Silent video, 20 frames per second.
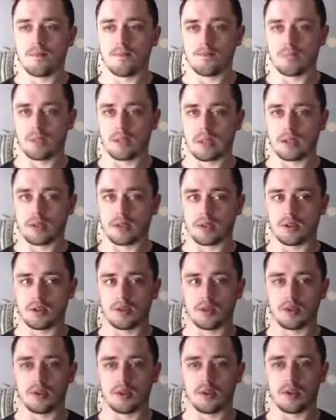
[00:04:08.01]
make
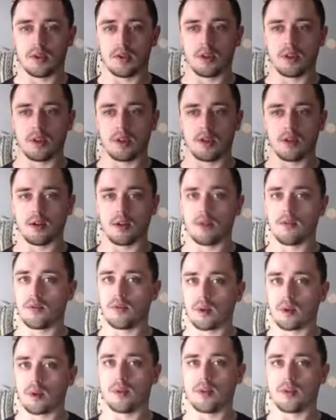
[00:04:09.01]
sure that you're on
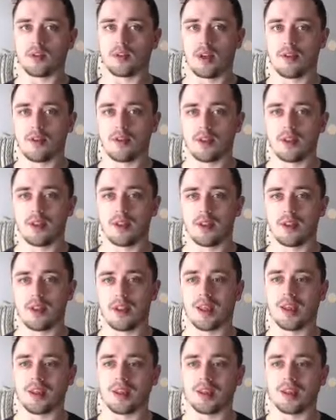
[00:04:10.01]
4.7,
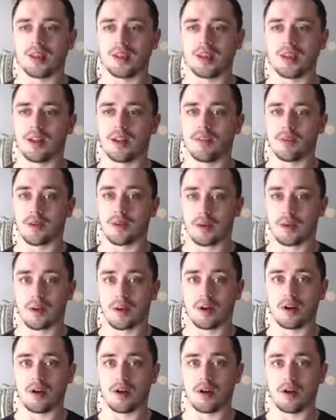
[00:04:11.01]
and then if you
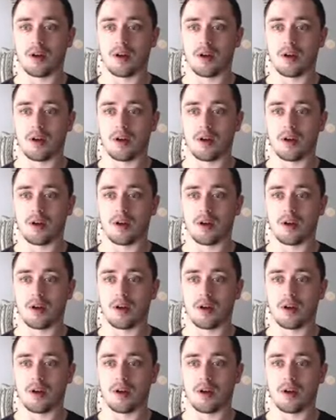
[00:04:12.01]
are,